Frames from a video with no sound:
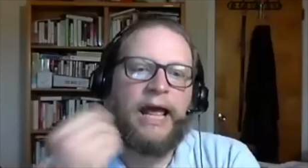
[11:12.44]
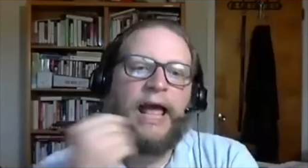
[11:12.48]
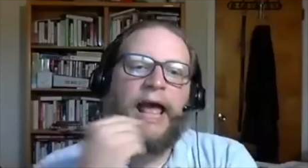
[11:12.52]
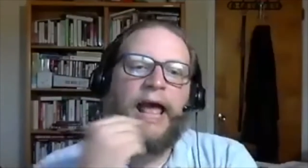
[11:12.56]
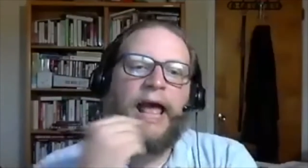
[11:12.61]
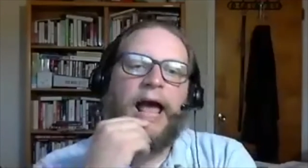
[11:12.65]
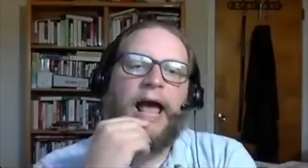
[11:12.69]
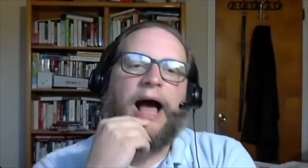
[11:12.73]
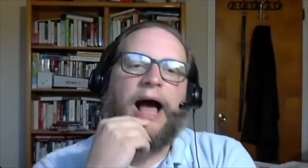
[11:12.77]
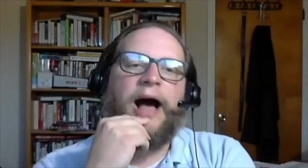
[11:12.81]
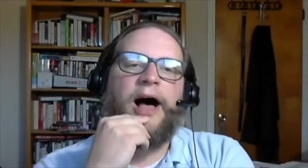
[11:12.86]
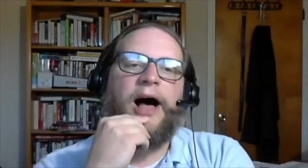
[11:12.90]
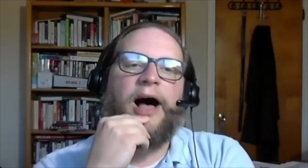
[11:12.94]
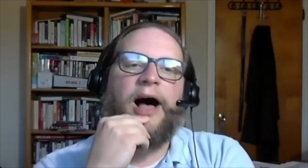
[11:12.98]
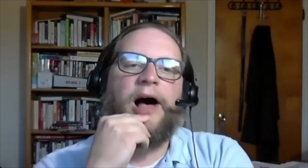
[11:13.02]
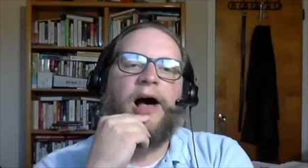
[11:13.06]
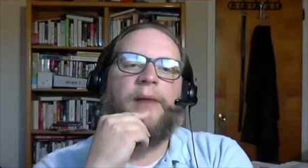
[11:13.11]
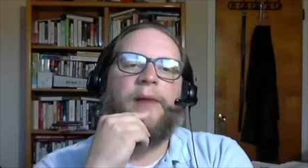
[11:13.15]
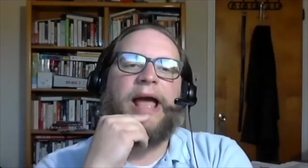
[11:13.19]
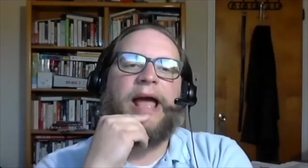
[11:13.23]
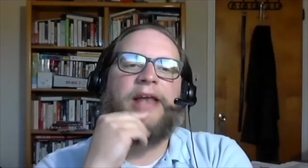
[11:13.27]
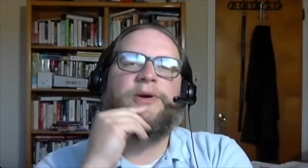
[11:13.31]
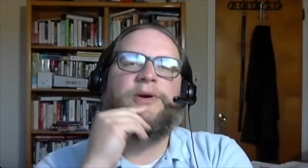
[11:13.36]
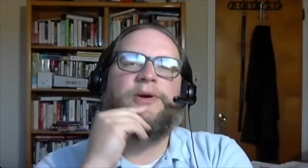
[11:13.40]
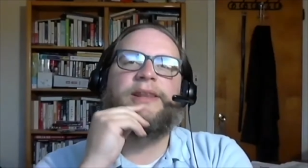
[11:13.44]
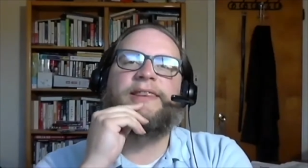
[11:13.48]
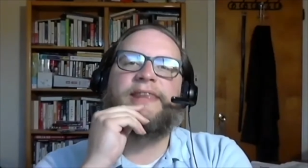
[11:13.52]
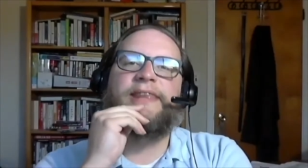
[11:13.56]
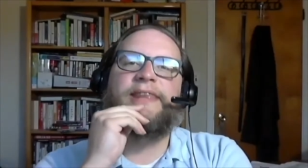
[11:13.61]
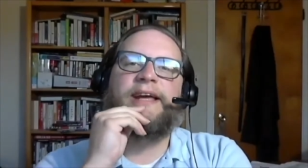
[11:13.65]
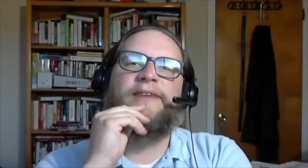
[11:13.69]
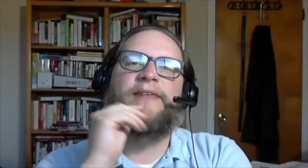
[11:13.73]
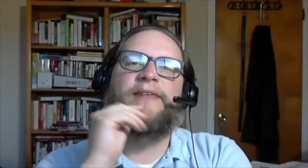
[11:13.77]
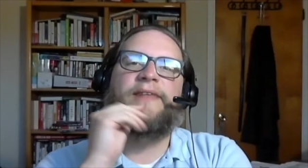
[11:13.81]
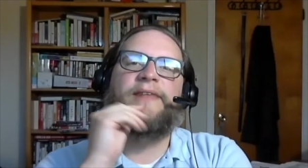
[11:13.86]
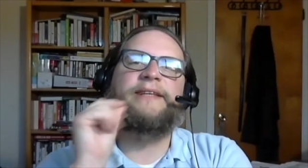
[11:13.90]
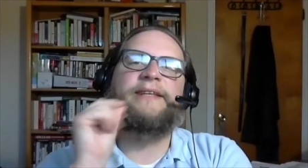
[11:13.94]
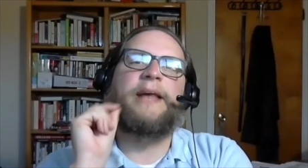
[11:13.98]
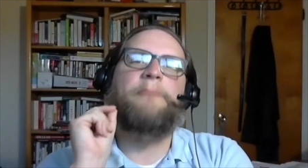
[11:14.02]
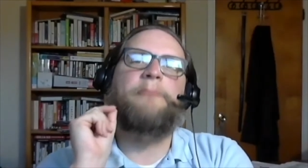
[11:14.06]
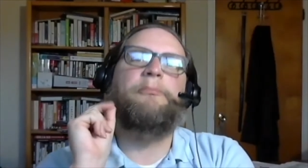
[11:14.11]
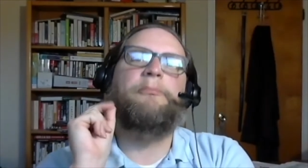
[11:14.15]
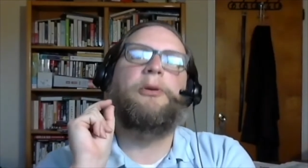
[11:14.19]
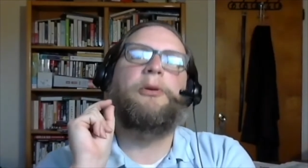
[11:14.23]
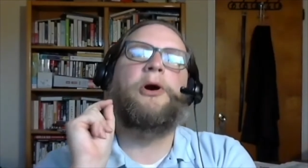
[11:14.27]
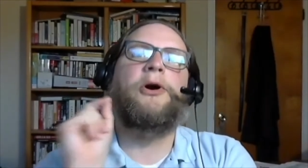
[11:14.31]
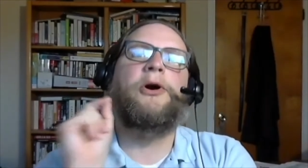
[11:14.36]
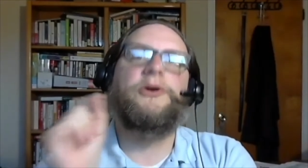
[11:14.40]
And you can think of that as a
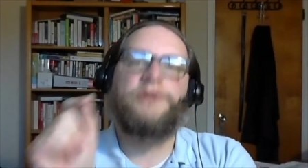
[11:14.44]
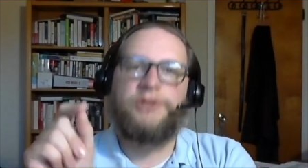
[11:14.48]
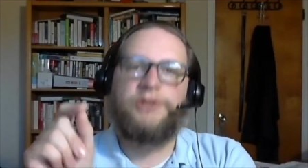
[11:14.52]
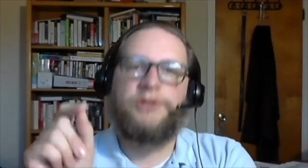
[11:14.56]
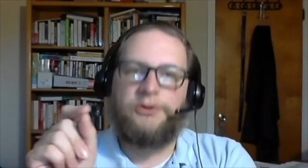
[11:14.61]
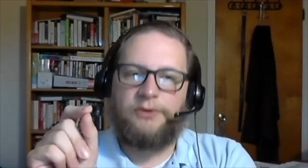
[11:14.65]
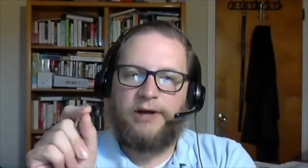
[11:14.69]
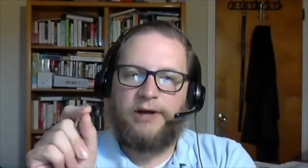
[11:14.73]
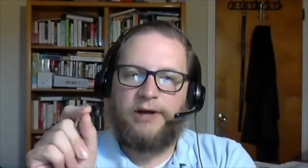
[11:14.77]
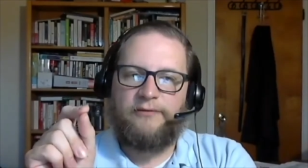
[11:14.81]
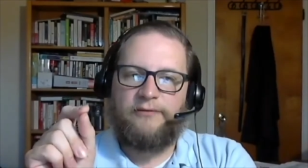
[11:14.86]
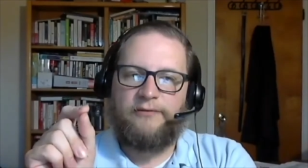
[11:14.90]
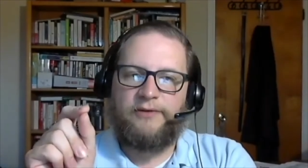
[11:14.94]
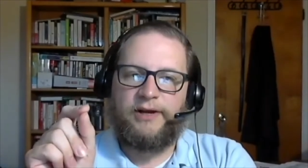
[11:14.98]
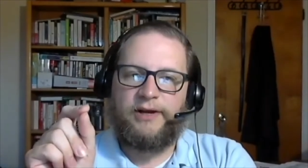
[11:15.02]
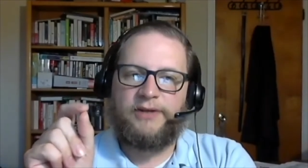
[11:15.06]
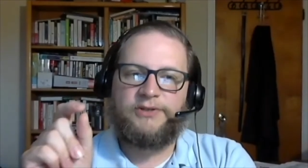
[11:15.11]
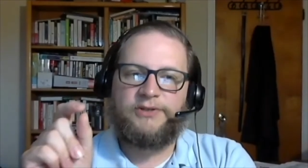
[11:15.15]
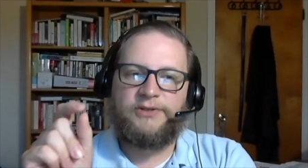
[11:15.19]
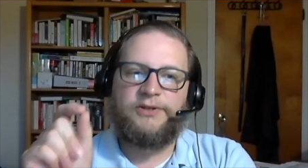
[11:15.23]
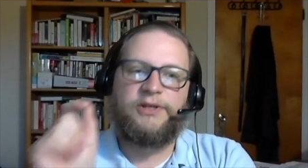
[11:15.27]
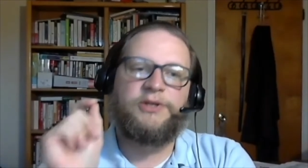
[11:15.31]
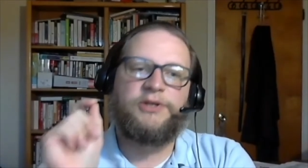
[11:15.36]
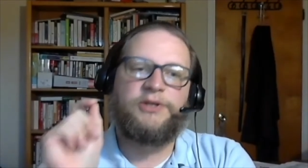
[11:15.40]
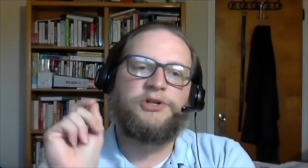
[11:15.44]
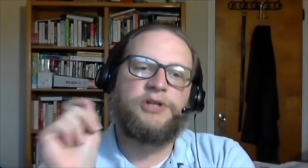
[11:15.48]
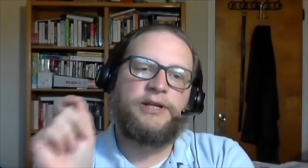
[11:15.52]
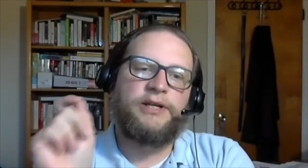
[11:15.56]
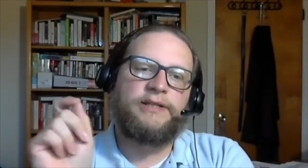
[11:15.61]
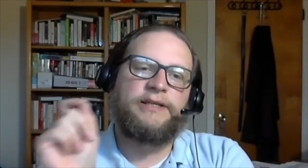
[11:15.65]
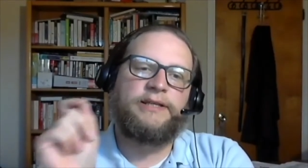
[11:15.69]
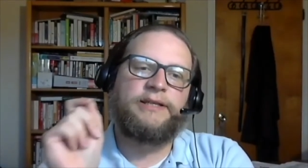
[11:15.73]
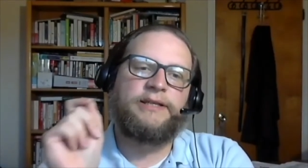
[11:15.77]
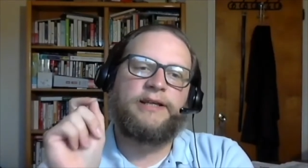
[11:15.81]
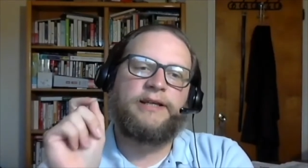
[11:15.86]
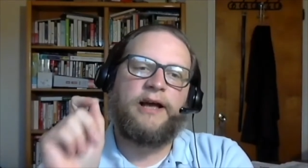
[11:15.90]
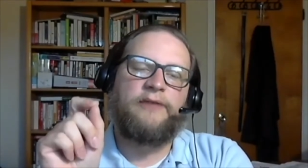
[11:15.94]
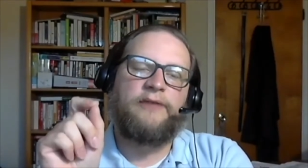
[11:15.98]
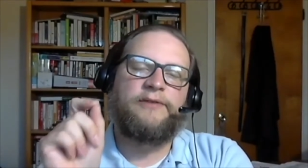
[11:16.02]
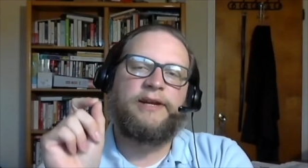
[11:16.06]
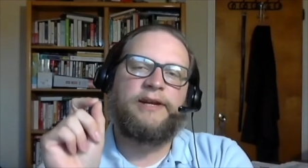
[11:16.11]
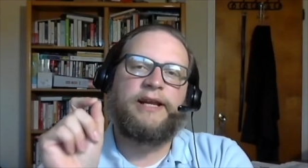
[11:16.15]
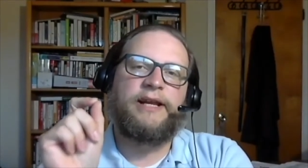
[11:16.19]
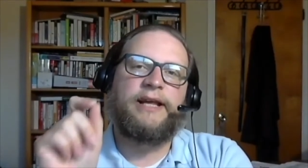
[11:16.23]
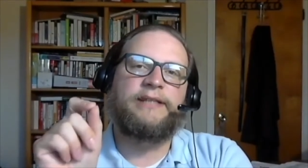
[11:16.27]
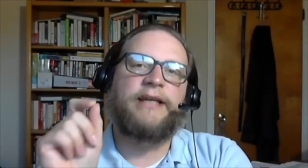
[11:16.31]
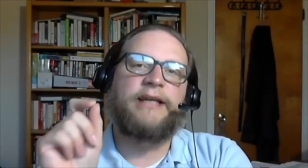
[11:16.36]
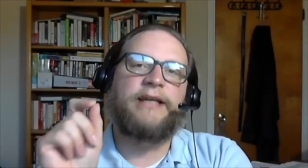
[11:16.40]
personal covenant. So the Genesis
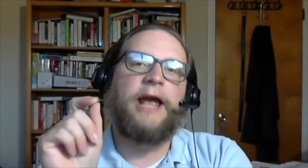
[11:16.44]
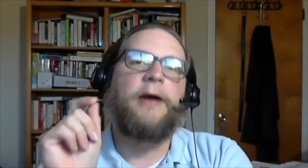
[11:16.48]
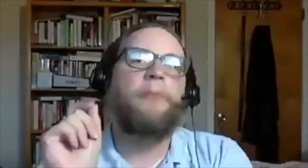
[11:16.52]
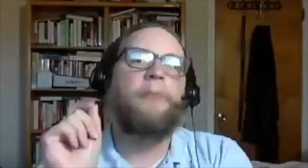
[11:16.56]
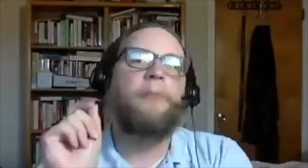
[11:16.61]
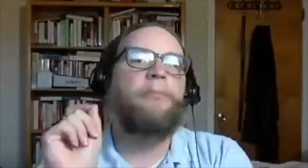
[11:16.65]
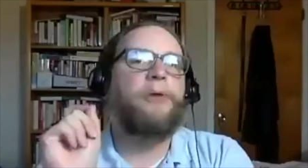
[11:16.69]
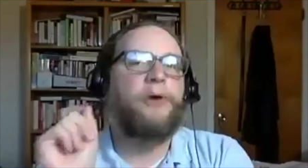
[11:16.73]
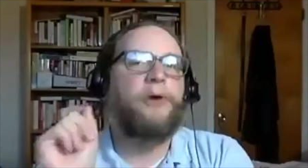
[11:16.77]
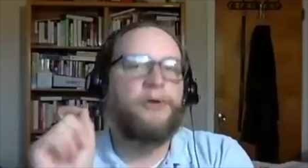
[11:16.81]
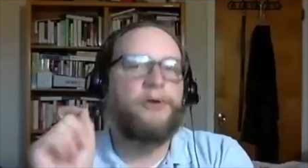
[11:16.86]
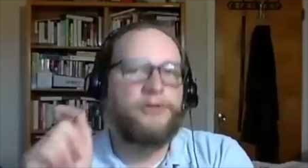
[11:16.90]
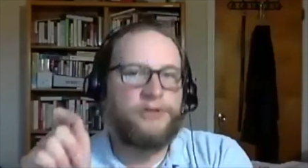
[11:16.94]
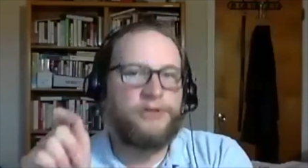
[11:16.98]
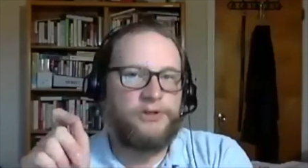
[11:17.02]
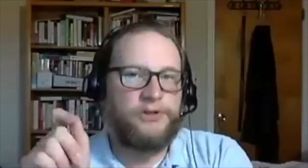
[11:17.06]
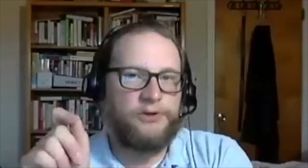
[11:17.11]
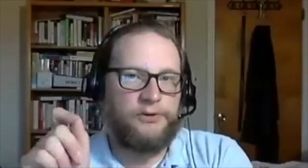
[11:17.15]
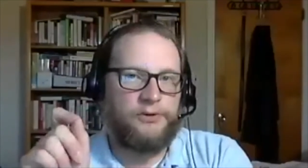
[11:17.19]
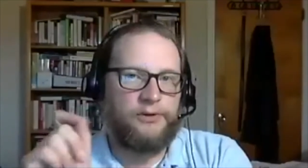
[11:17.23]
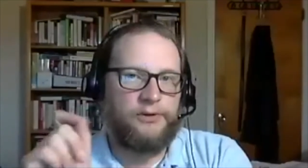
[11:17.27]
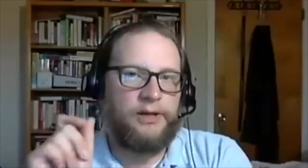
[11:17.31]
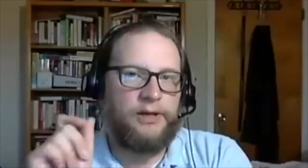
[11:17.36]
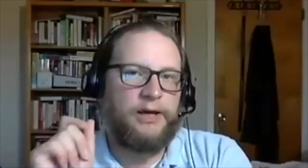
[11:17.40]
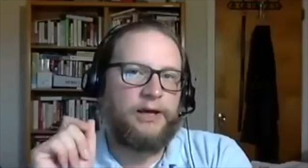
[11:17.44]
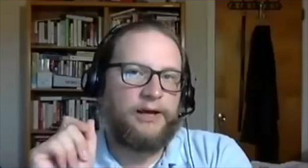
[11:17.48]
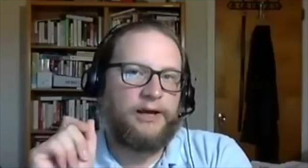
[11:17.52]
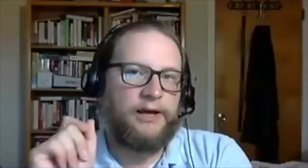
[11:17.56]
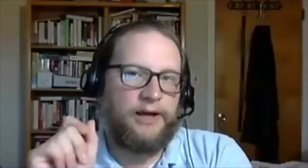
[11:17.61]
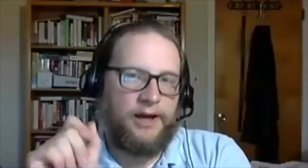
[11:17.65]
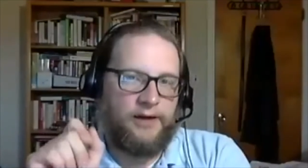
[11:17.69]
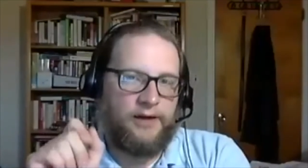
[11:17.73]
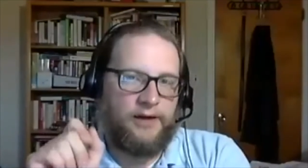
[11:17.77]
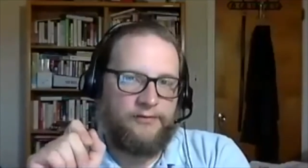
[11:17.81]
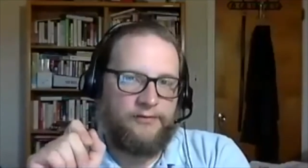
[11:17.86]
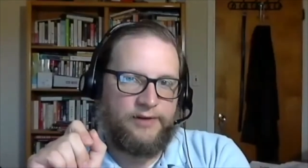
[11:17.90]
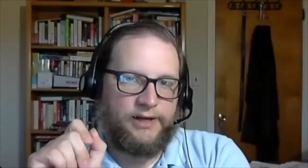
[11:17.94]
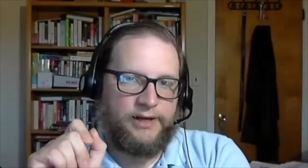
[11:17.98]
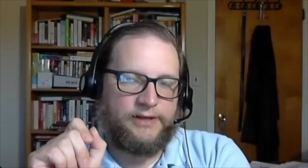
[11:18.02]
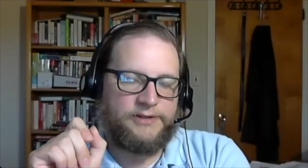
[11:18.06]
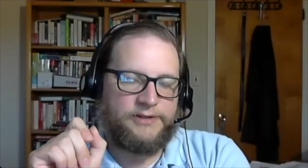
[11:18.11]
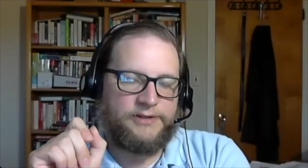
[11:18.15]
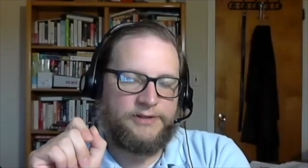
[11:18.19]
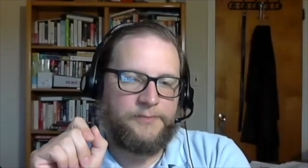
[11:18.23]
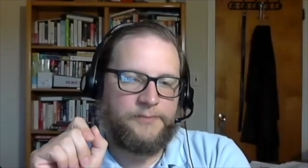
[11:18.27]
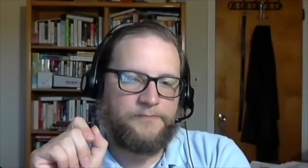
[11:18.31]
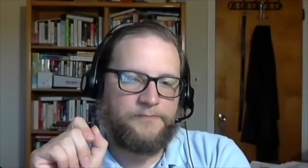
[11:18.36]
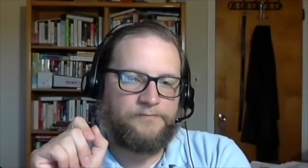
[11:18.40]
covenant is a personal covenant,
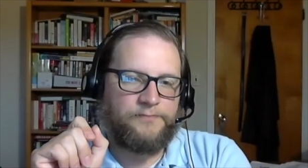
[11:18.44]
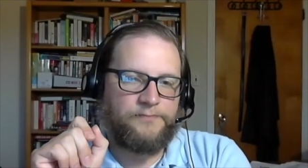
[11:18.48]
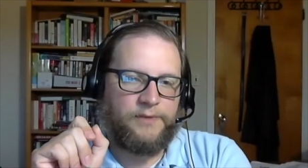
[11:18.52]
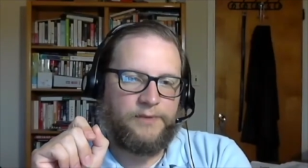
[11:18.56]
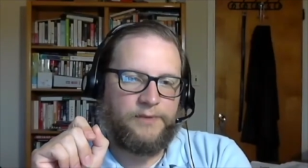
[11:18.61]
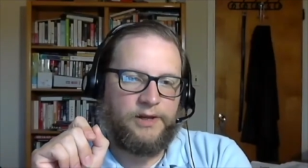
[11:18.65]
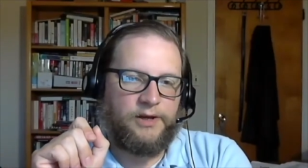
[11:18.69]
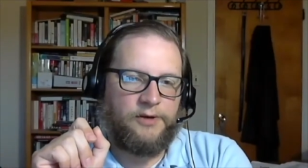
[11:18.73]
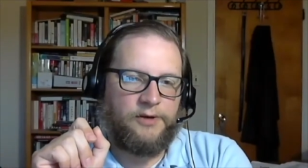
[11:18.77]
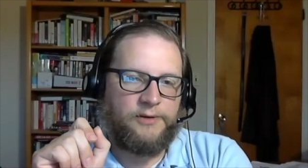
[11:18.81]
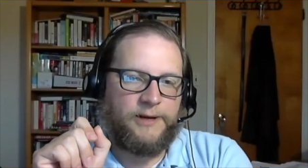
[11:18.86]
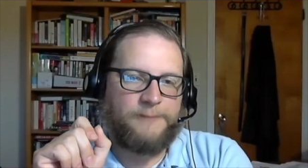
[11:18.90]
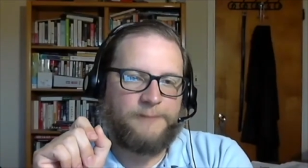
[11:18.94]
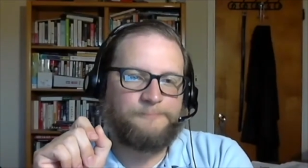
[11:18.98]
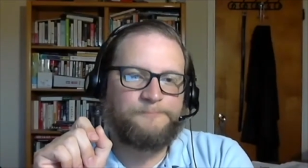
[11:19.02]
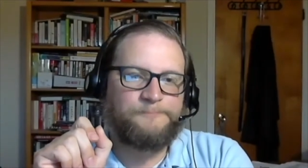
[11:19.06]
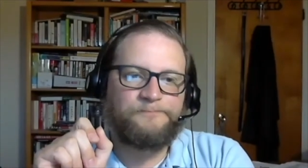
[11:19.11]
okay?